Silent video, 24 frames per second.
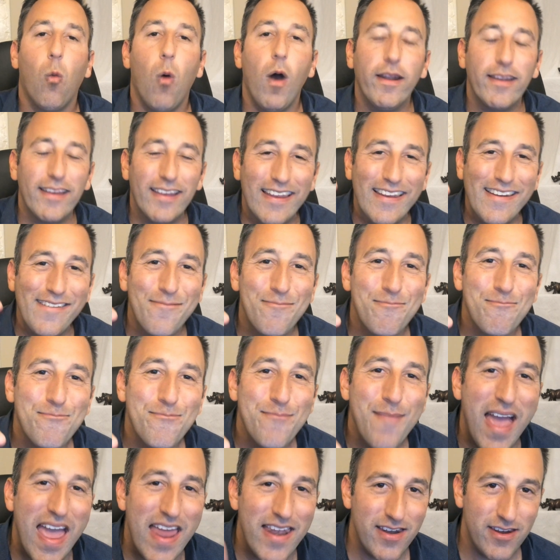What
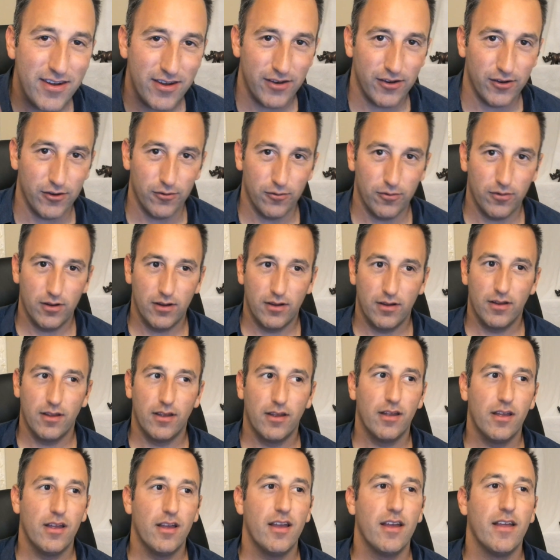can men do
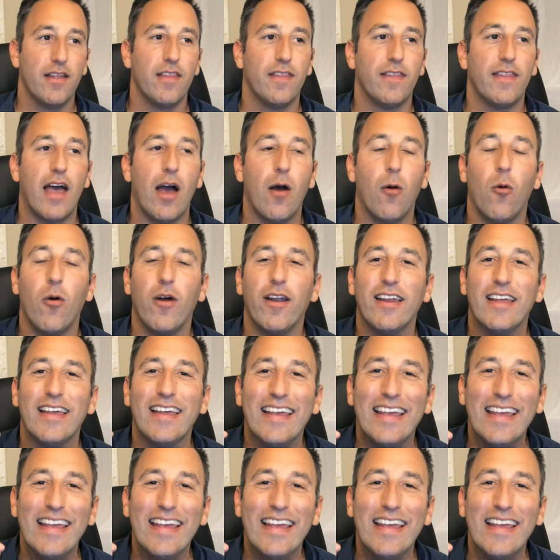that would